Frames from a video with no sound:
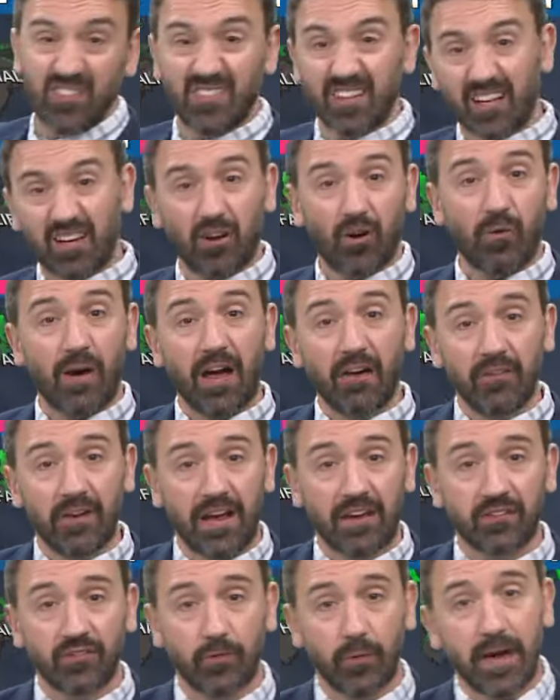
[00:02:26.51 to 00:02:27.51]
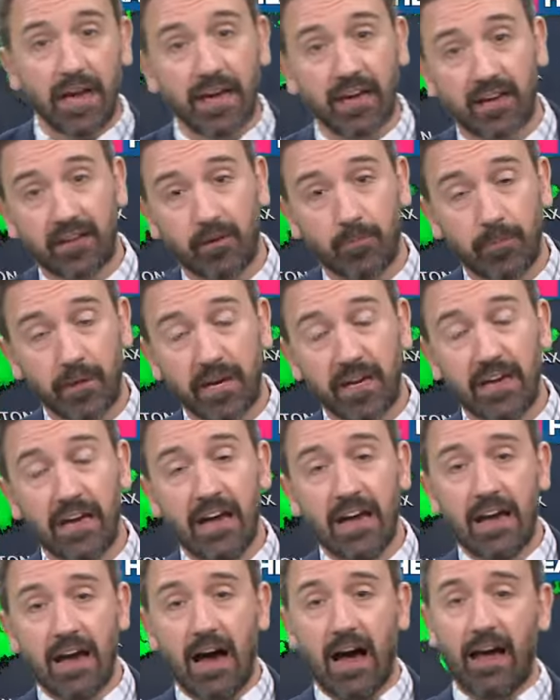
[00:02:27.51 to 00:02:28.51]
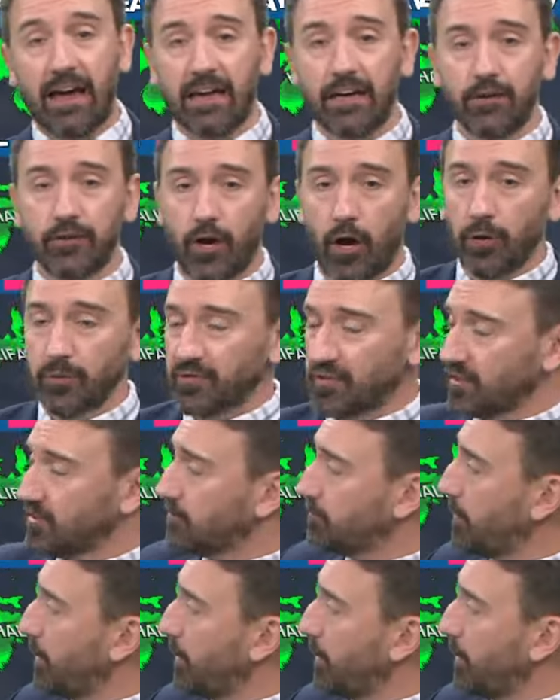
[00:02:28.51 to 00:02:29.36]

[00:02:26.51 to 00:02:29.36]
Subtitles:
sticking around next week. It'll be in doses,